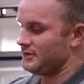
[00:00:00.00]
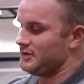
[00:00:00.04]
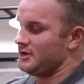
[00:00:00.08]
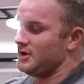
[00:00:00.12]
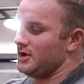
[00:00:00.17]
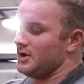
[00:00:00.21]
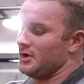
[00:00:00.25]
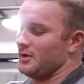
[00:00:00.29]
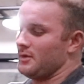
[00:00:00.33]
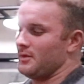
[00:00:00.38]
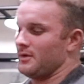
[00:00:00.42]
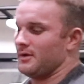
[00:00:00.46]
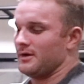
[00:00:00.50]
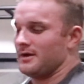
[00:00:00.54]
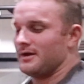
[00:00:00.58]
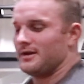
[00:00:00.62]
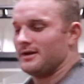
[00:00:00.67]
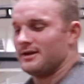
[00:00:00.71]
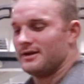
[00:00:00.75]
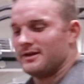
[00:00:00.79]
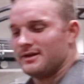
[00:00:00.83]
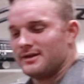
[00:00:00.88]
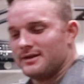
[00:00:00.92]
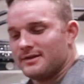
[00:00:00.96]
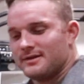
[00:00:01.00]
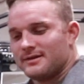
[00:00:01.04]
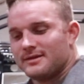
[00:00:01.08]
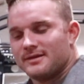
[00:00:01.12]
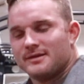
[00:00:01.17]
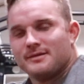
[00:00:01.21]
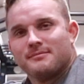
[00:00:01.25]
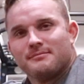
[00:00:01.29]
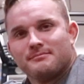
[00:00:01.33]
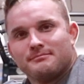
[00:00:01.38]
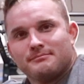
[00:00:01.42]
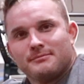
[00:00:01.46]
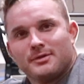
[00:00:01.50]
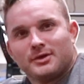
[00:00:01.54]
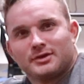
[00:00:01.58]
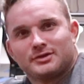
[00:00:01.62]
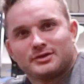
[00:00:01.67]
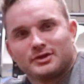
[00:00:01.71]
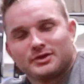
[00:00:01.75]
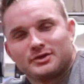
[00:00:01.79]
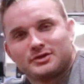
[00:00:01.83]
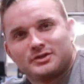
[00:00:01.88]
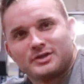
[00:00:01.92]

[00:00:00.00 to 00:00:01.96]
new Muscle